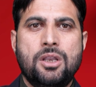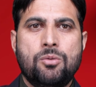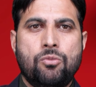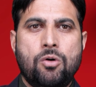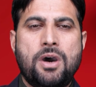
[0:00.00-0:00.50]

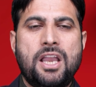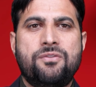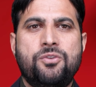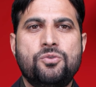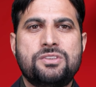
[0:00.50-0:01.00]
mobile
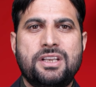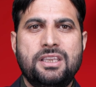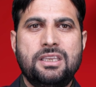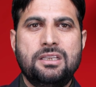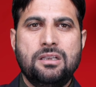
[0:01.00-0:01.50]
phones
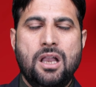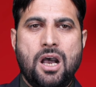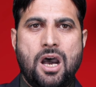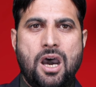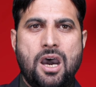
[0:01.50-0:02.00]
ringing
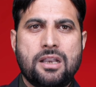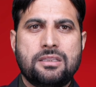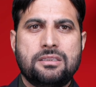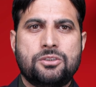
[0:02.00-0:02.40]
or